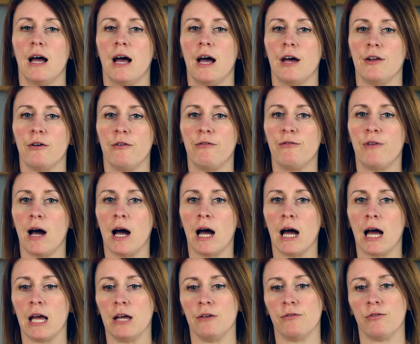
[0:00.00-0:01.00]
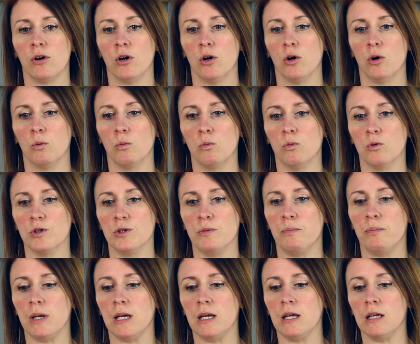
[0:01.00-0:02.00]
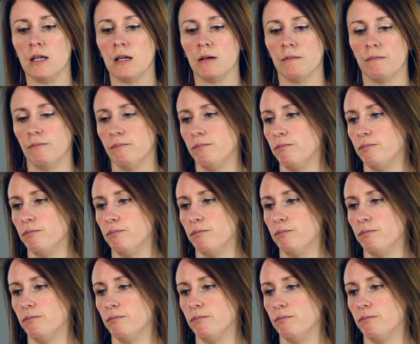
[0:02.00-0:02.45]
and a 5 would be